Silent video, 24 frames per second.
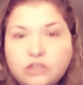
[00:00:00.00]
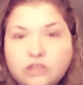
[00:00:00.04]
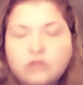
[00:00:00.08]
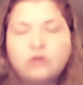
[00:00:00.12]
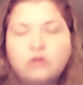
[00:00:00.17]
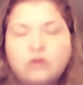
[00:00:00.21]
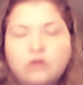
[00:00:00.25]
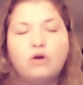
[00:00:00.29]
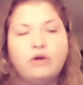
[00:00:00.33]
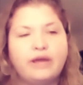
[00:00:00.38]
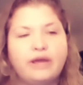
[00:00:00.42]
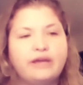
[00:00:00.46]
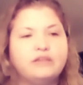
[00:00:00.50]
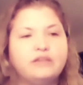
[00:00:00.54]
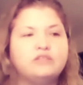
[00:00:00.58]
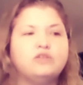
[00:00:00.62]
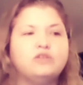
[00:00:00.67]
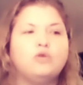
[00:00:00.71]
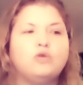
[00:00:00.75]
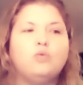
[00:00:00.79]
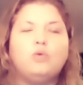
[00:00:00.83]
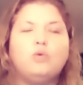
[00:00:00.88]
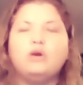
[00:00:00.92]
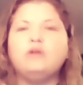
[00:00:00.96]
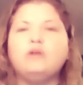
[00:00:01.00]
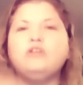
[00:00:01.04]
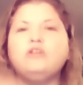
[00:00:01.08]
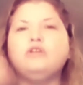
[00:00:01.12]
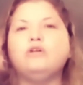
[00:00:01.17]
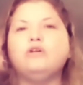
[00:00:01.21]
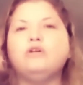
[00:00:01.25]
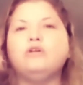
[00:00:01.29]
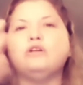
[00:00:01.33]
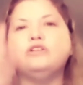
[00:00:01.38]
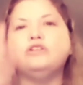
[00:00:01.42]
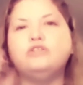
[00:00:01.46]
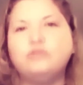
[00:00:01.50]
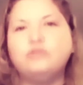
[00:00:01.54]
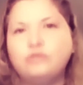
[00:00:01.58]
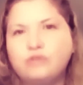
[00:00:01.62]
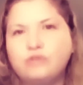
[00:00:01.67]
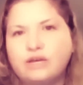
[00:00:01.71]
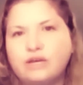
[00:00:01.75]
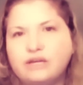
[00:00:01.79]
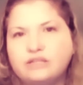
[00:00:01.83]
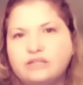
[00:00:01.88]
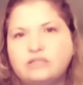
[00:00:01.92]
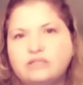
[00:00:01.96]
Okay. So what are you going to do
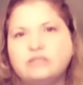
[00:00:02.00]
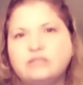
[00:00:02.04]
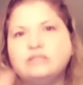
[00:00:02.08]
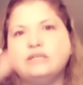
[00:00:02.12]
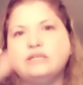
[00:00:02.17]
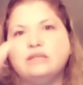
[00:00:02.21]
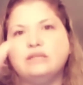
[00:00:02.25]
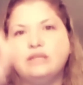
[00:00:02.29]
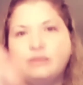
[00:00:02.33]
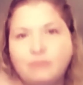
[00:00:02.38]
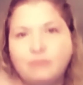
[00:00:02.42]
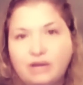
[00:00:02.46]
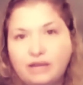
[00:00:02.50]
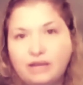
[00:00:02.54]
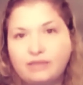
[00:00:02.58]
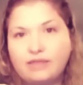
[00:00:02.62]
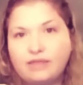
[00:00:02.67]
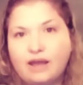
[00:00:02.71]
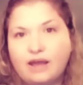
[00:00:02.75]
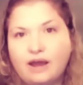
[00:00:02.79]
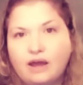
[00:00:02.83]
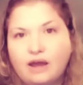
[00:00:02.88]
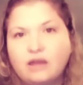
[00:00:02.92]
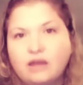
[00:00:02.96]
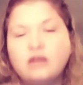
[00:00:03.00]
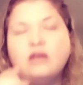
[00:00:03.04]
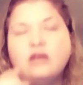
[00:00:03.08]
then to limit that?